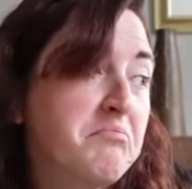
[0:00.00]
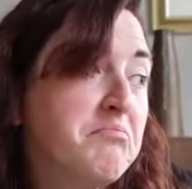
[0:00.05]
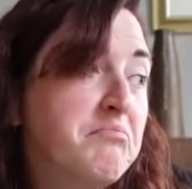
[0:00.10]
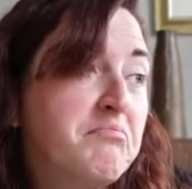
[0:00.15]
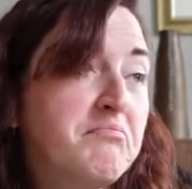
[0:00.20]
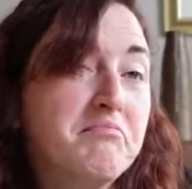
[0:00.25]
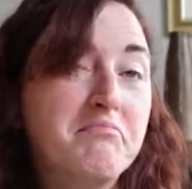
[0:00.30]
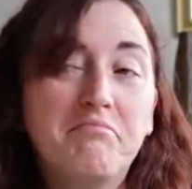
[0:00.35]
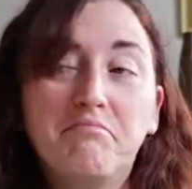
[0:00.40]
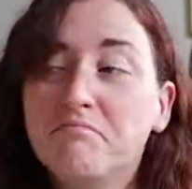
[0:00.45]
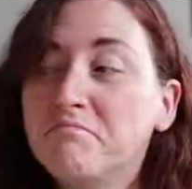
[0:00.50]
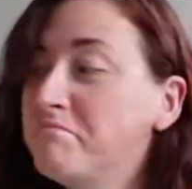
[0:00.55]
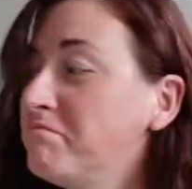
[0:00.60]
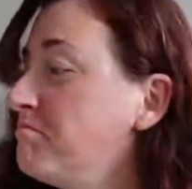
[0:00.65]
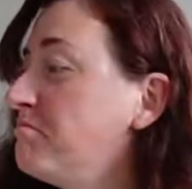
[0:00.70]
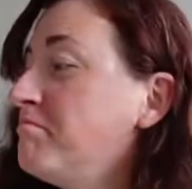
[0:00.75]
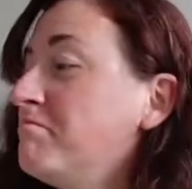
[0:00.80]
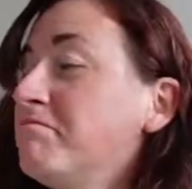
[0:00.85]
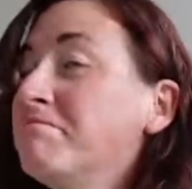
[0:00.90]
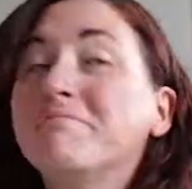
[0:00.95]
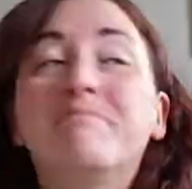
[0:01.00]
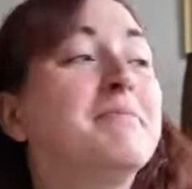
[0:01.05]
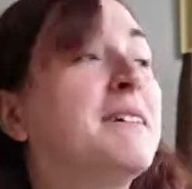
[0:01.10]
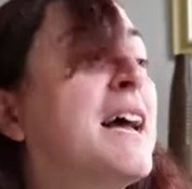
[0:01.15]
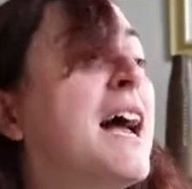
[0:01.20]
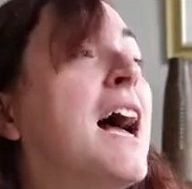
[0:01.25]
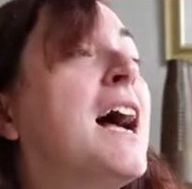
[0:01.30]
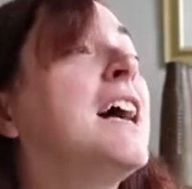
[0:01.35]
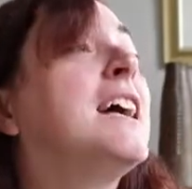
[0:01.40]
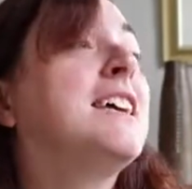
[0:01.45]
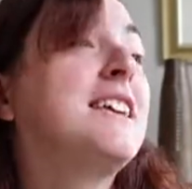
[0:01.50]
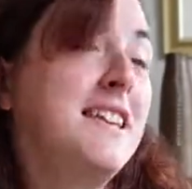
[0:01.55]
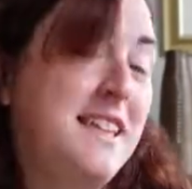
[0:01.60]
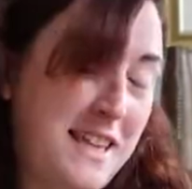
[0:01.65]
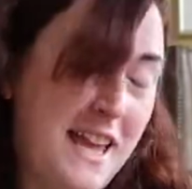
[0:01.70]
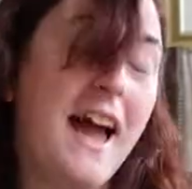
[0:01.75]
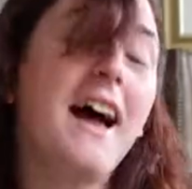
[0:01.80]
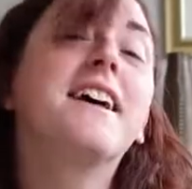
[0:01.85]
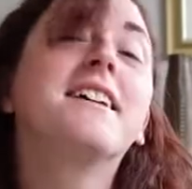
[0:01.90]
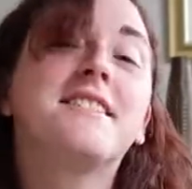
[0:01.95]
Mm,
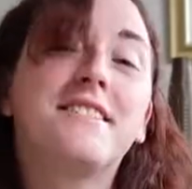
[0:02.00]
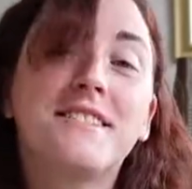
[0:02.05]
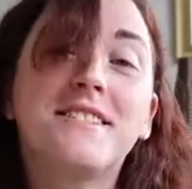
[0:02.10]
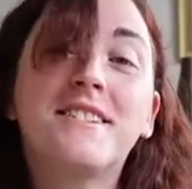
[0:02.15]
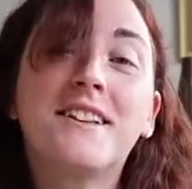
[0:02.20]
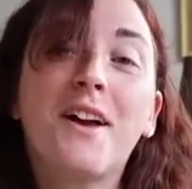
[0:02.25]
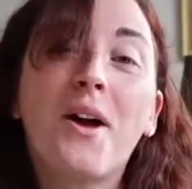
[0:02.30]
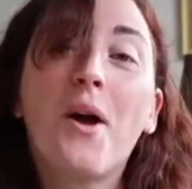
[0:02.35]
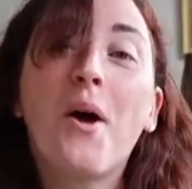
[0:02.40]
yes,